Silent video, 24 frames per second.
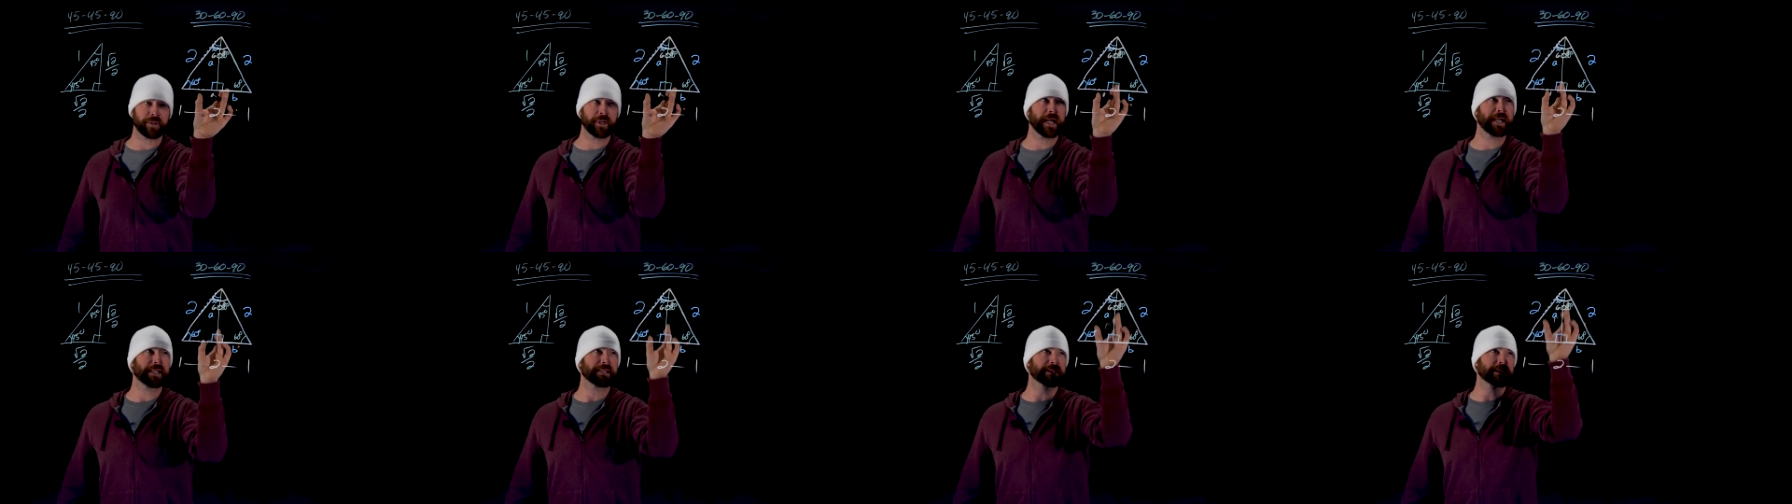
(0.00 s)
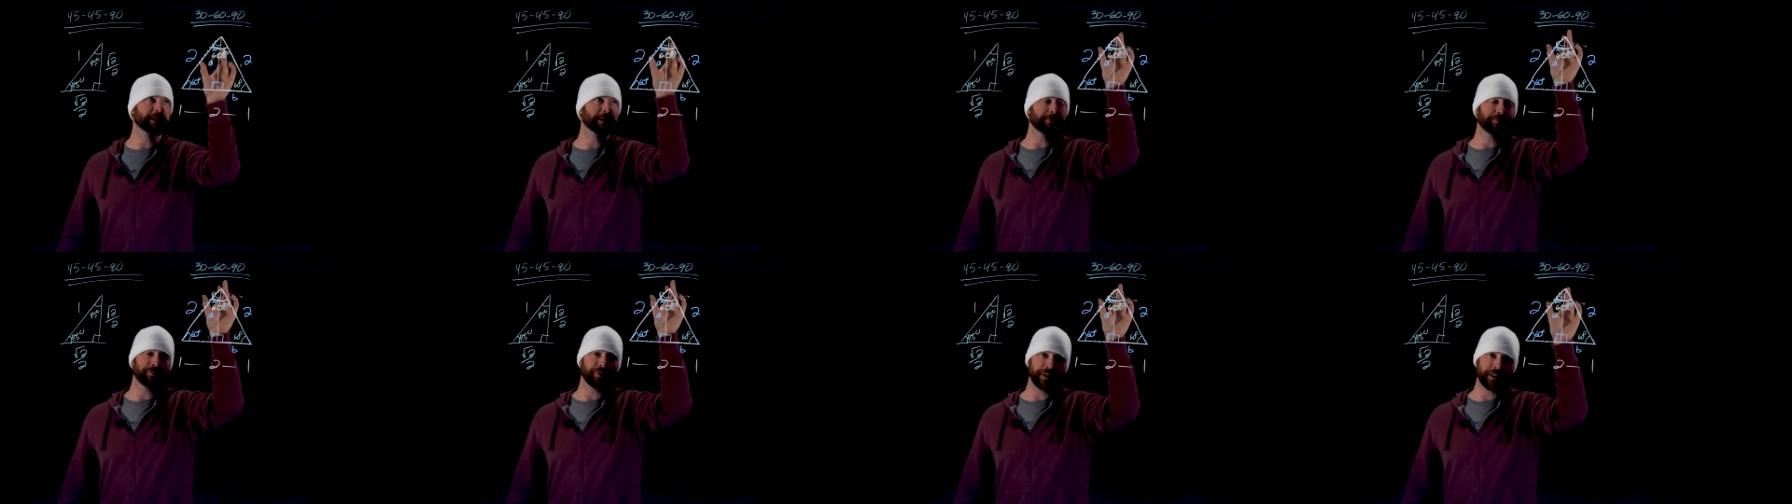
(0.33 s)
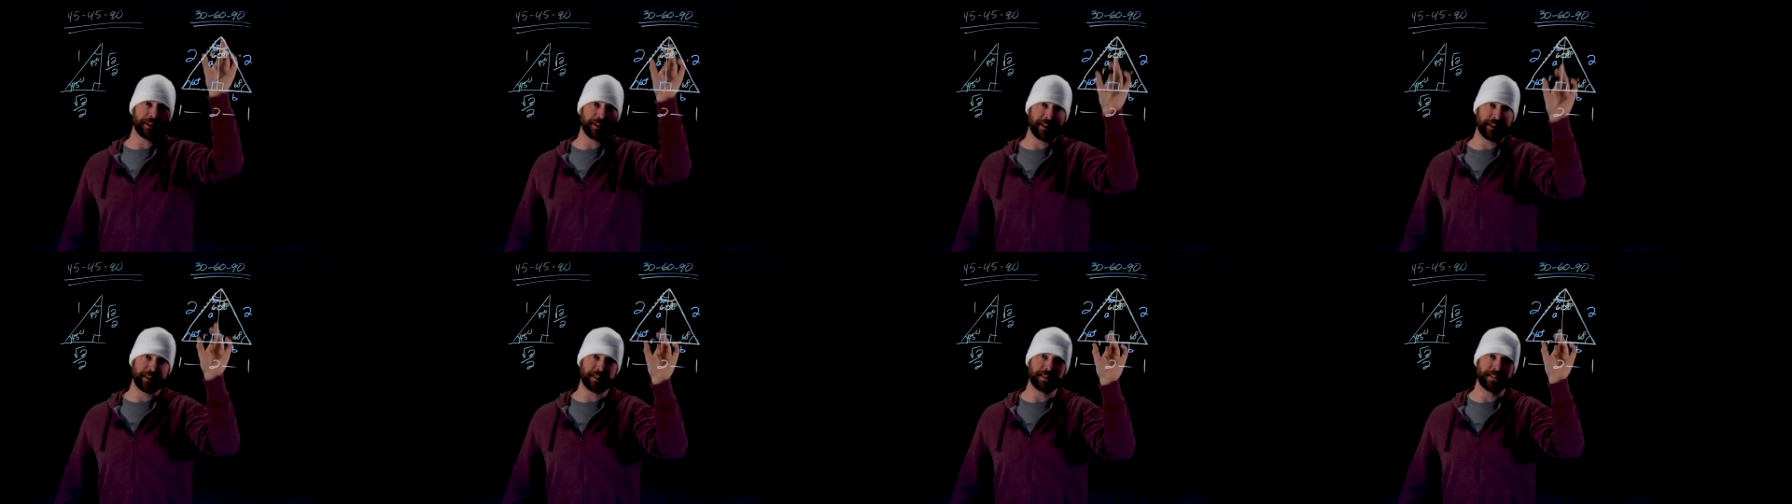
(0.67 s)
and
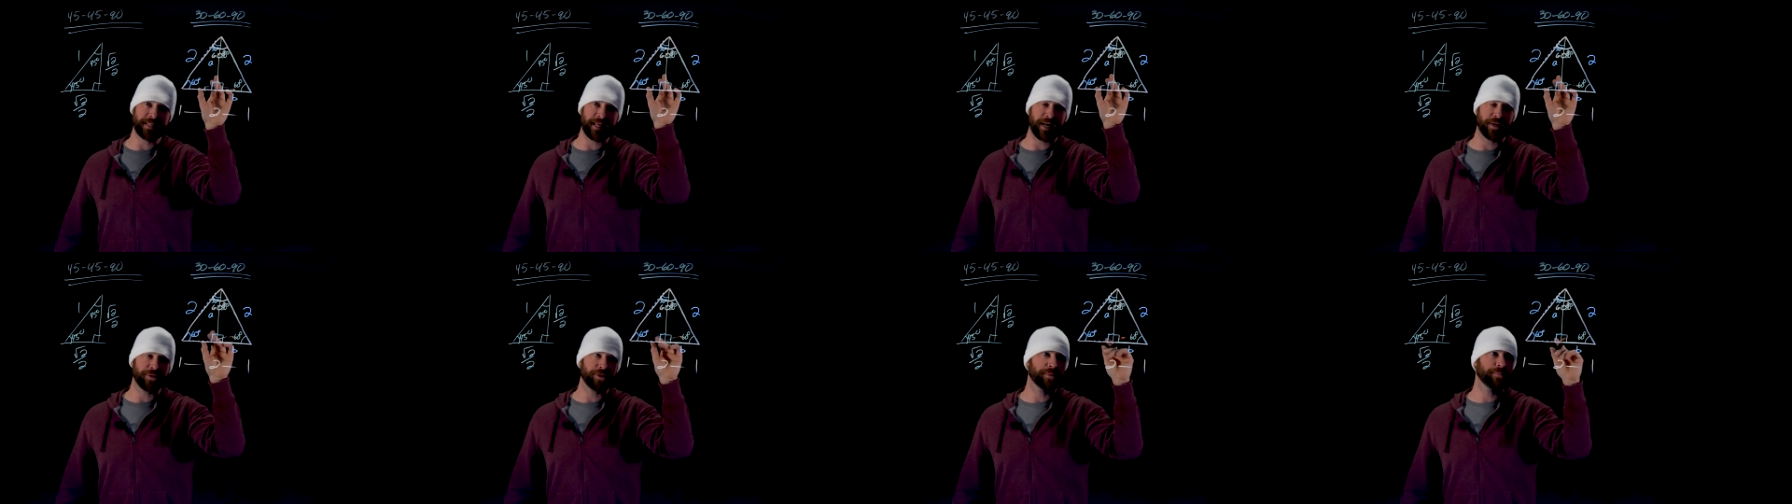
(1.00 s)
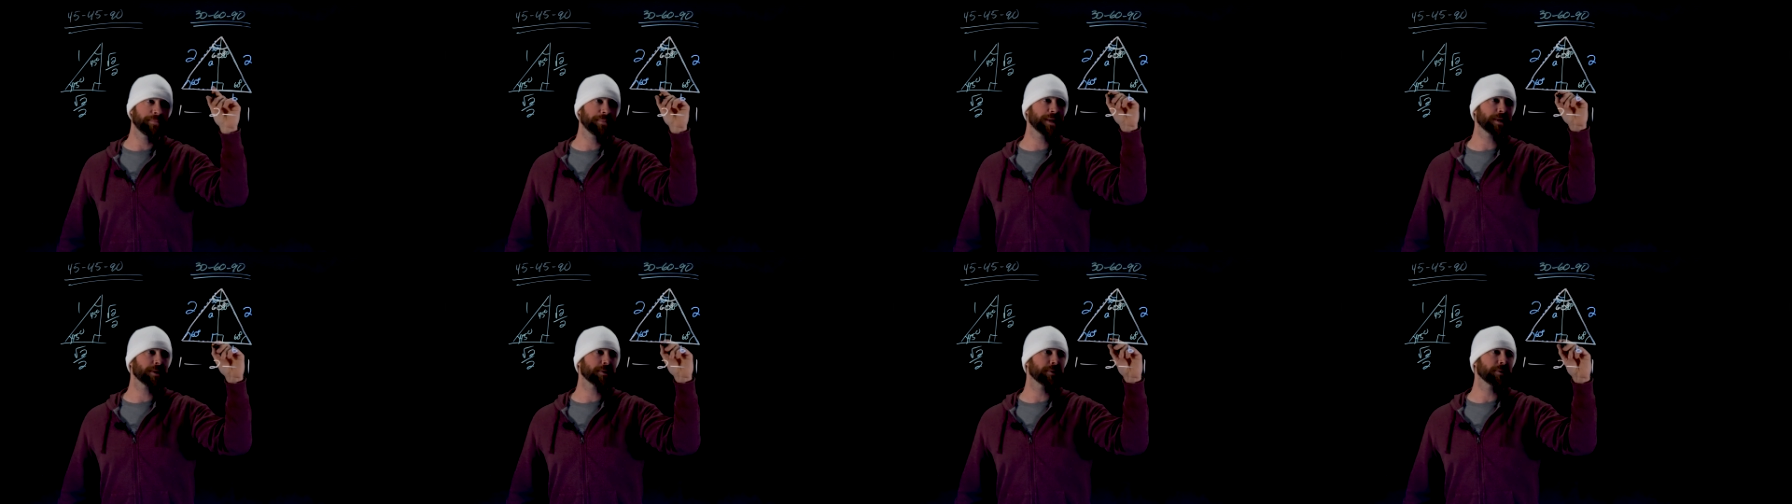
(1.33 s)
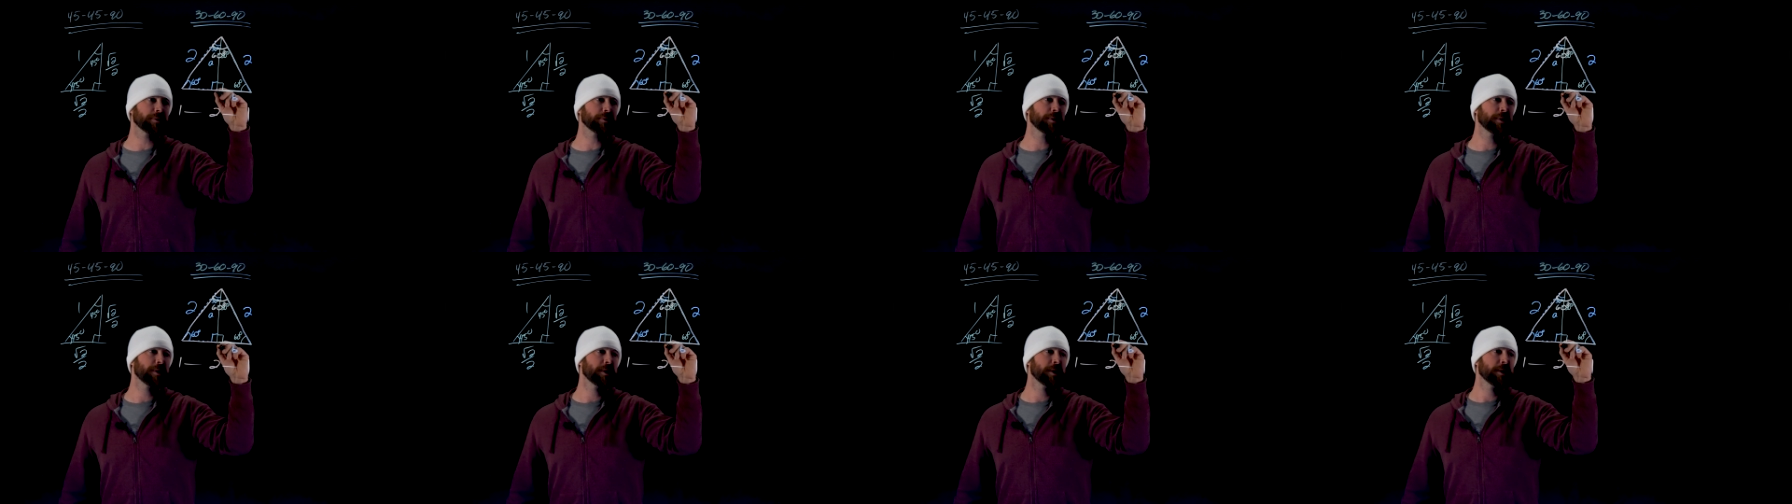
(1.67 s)
split this down the
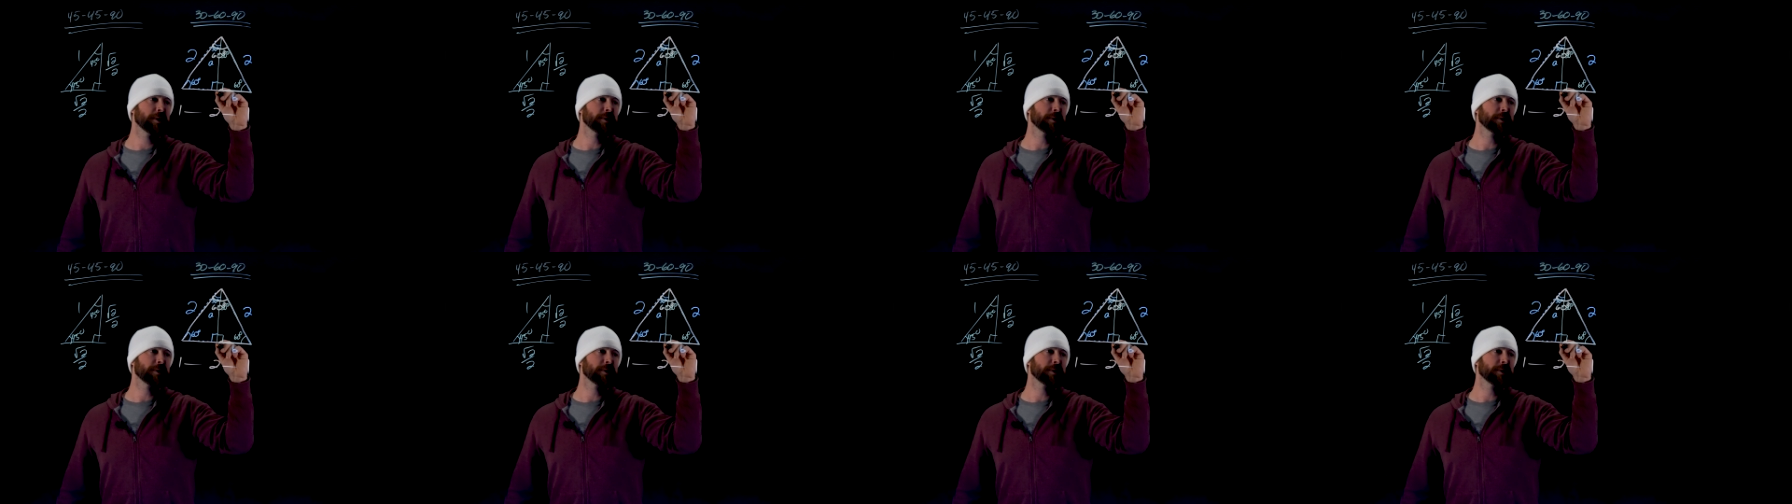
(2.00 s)
middle.